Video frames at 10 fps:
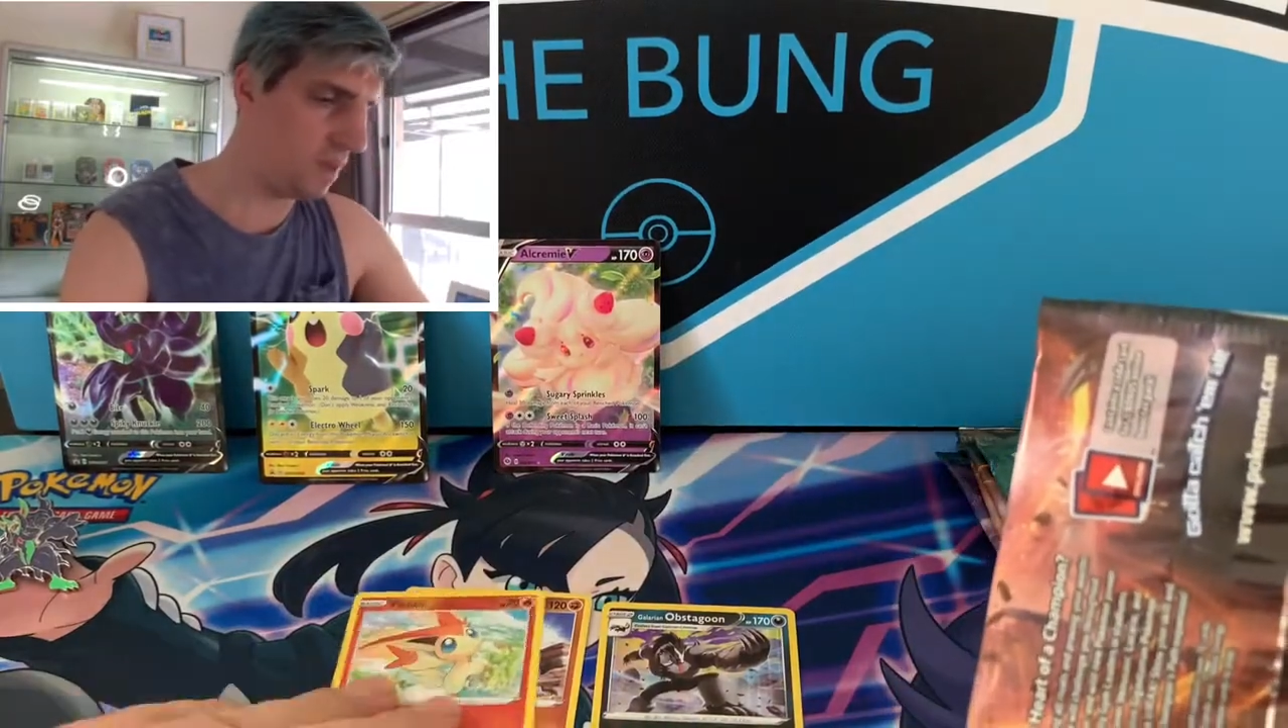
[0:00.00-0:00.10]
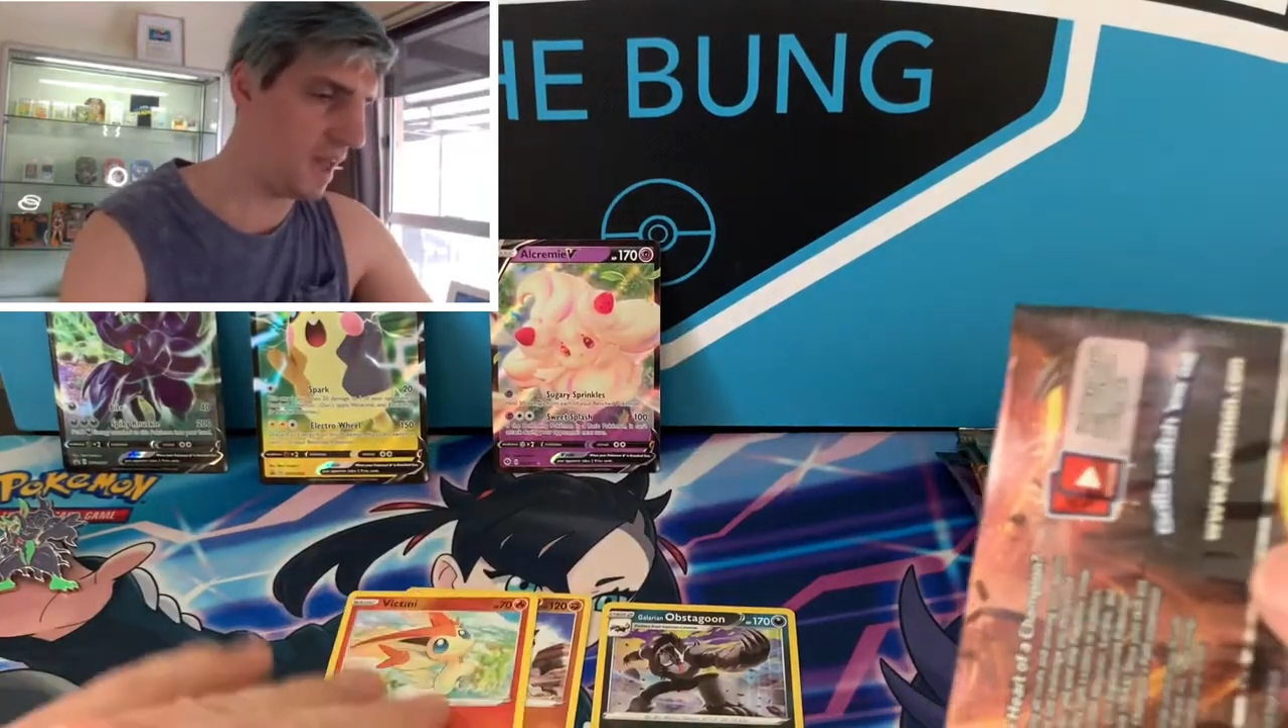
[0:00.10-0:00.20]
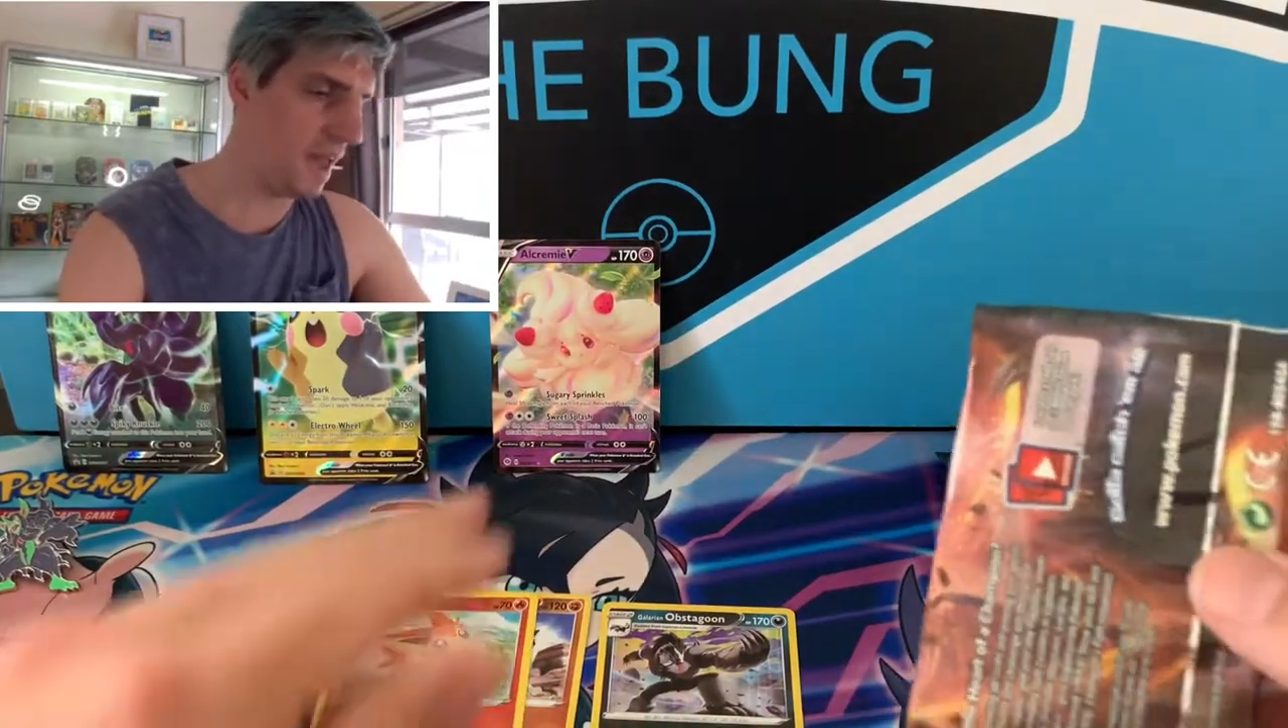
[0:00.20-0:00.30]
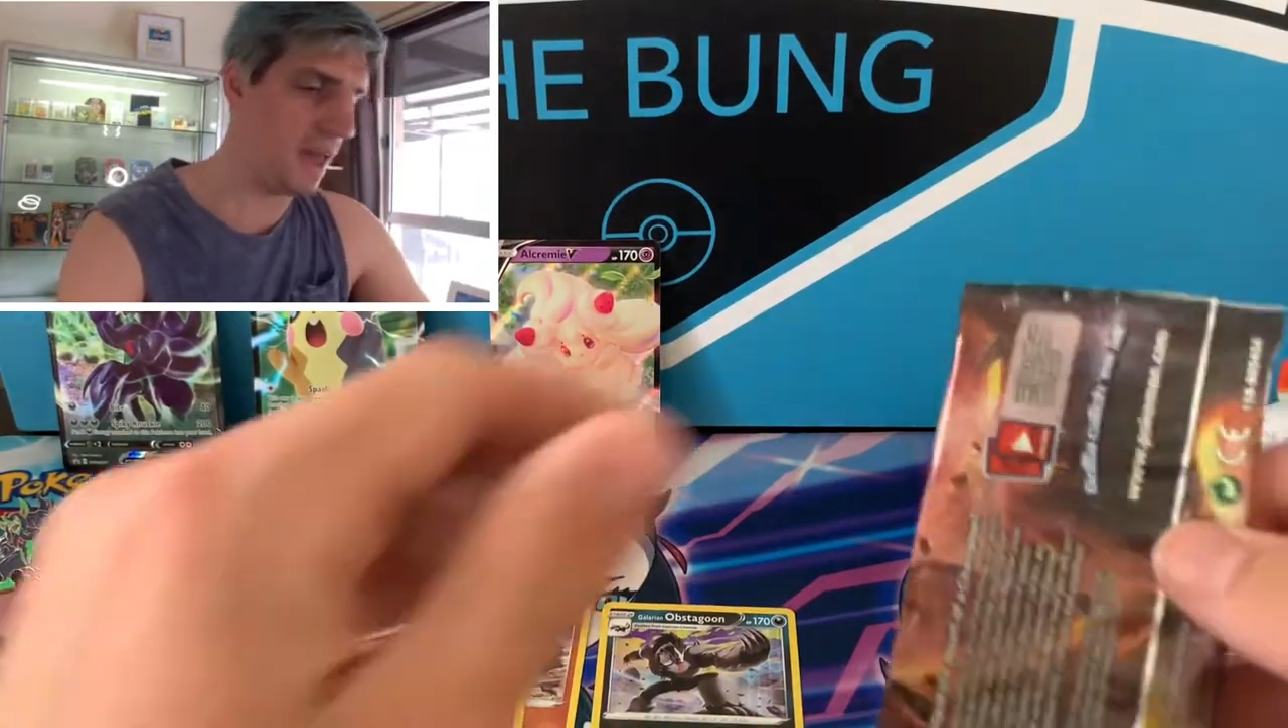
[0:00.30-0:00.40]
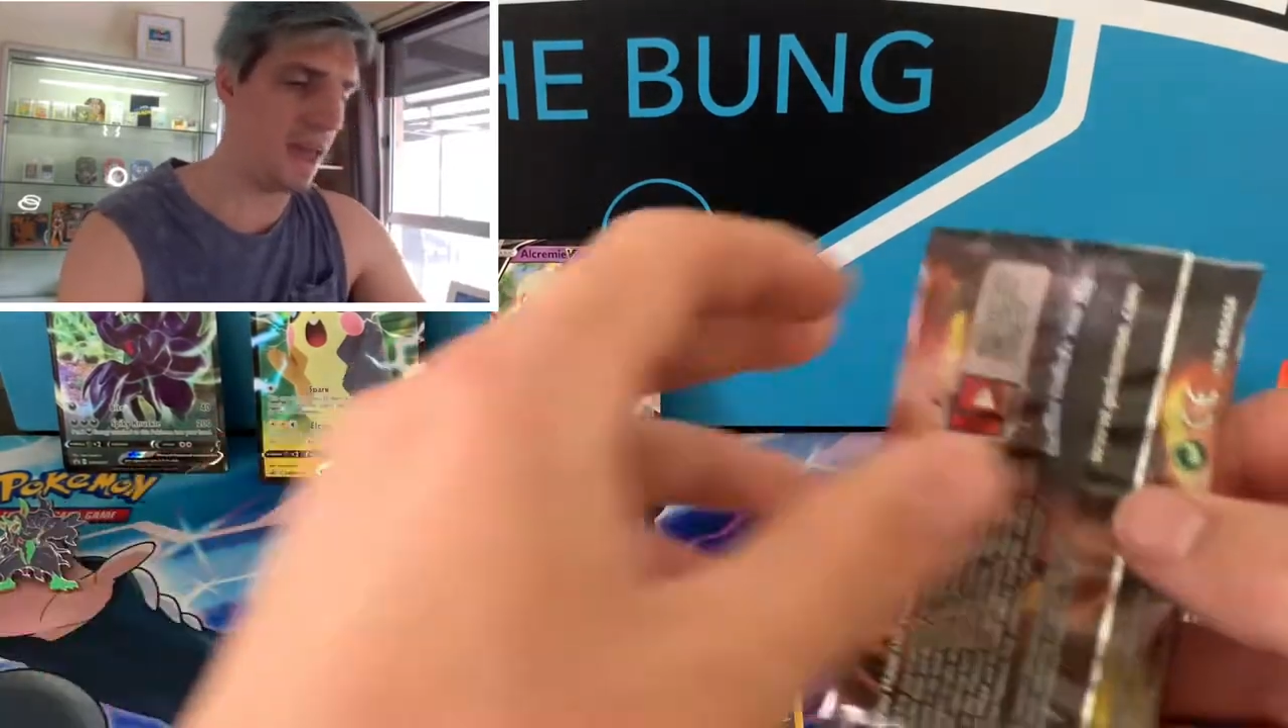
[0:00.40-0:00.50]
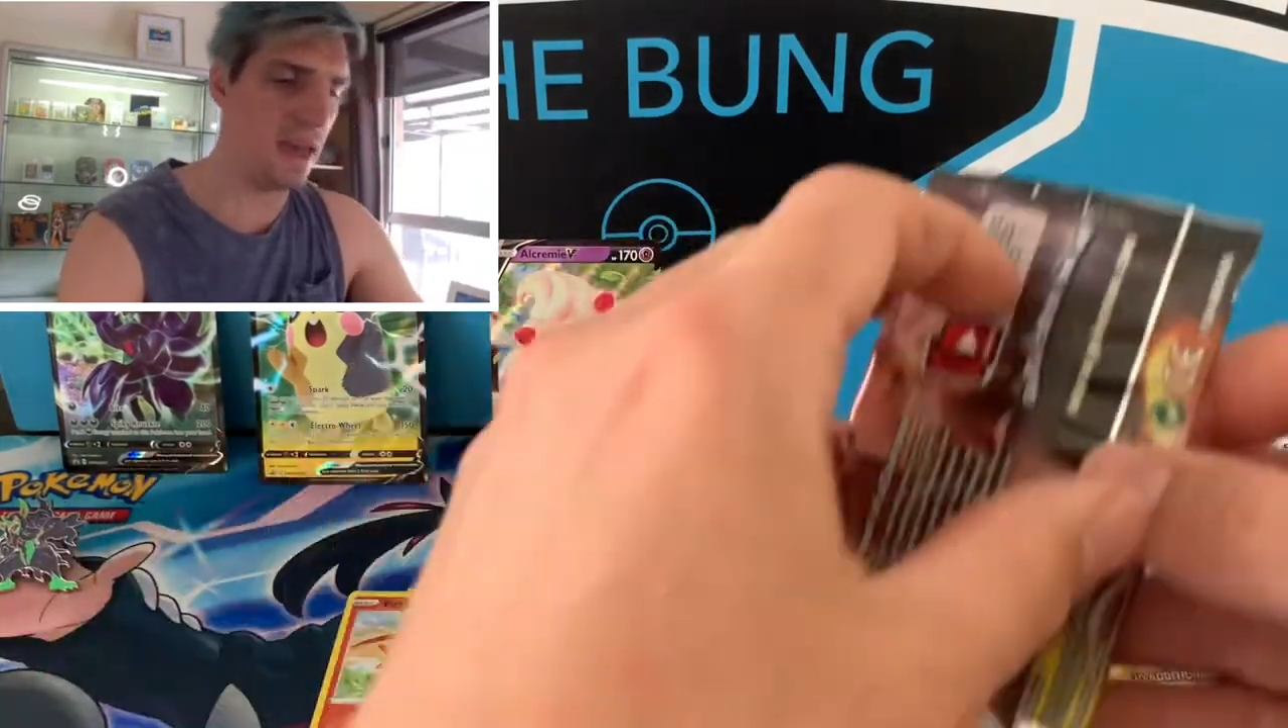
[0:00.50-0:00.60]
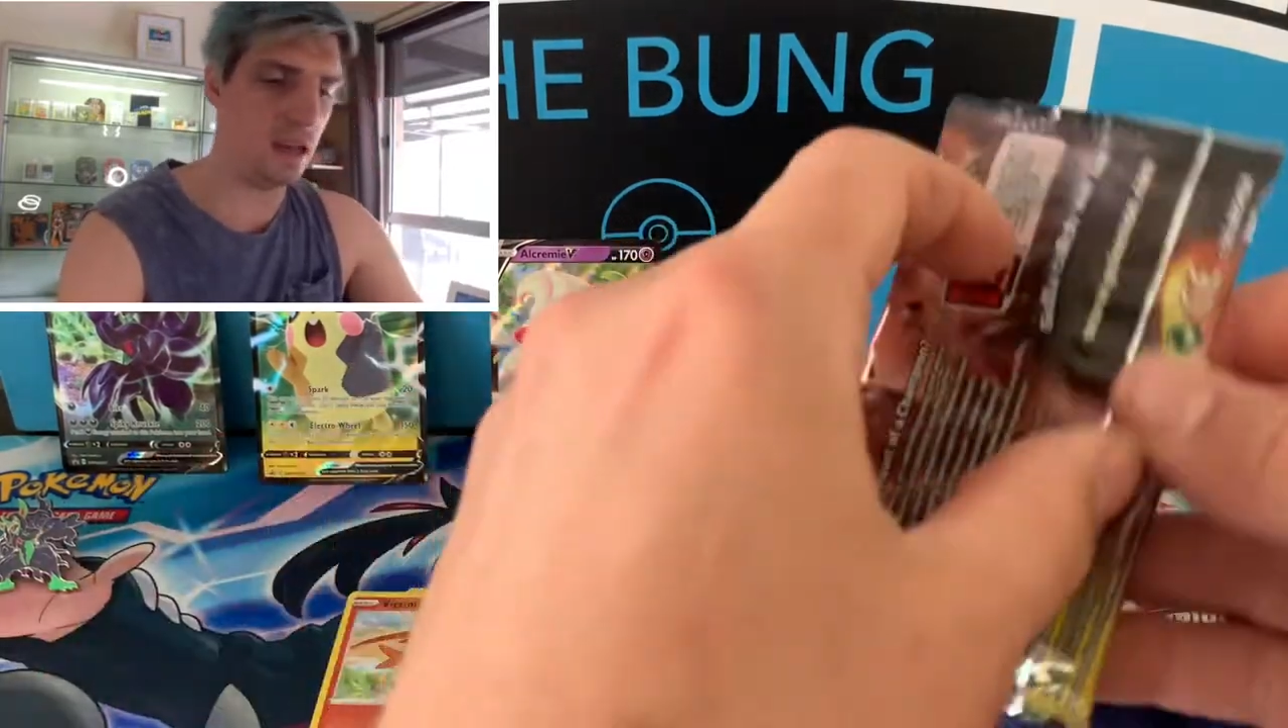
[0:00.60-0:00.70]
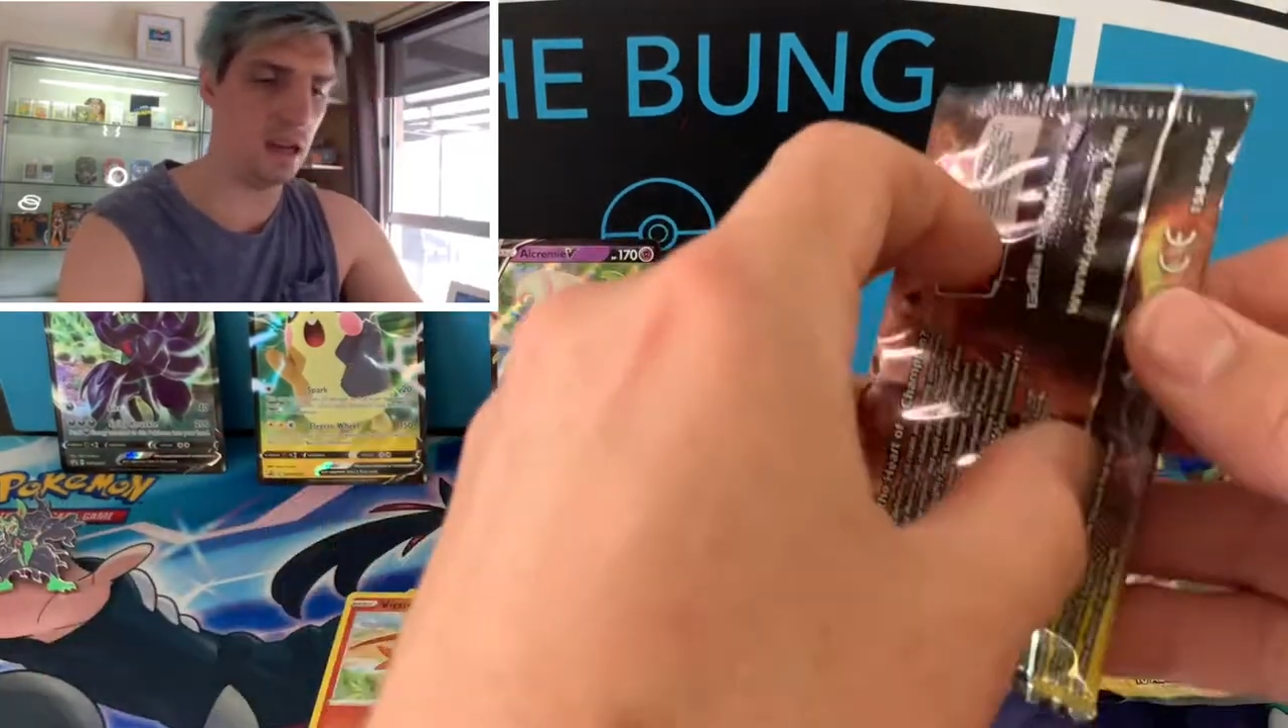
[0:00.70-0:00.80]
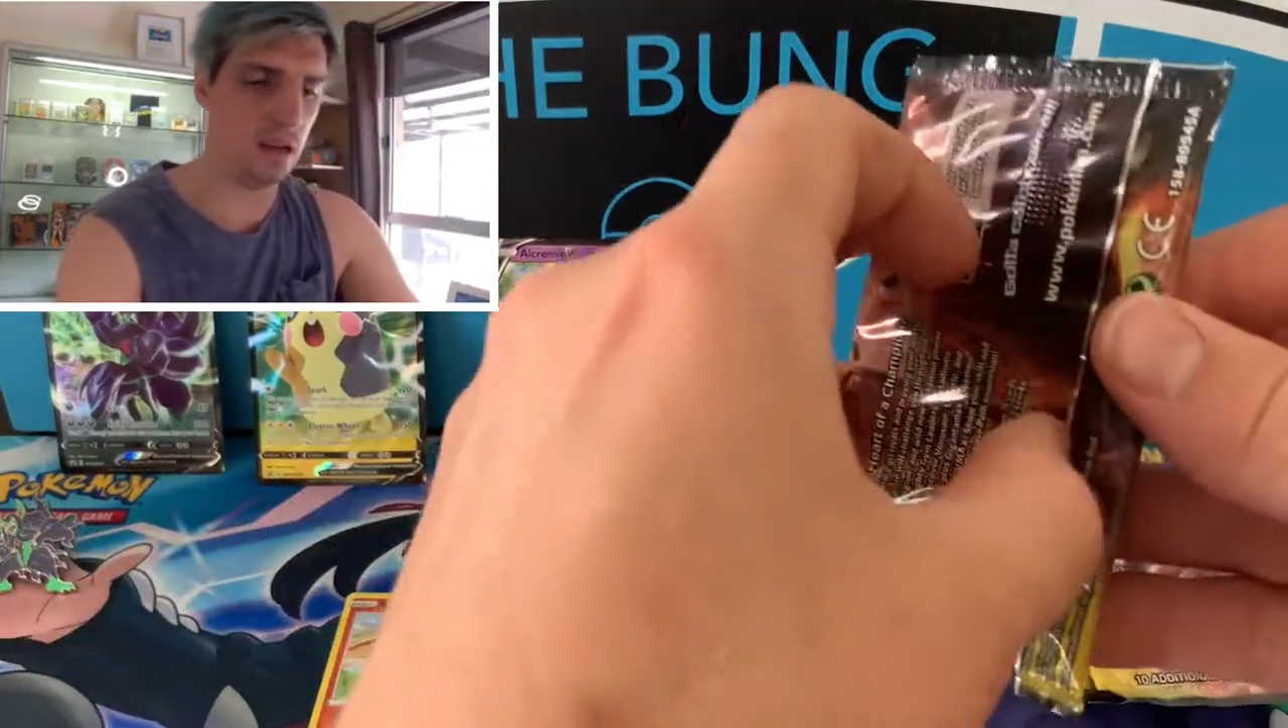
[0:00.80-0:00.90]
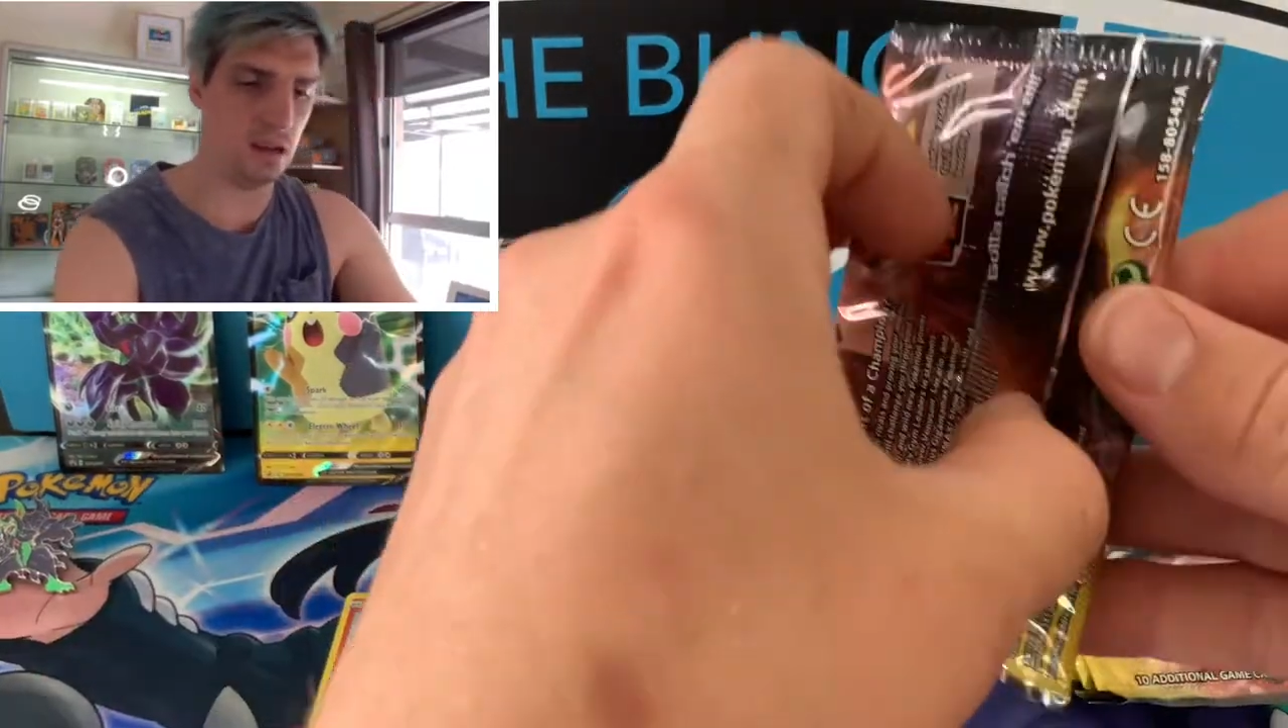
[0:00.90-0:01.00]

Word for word: bad.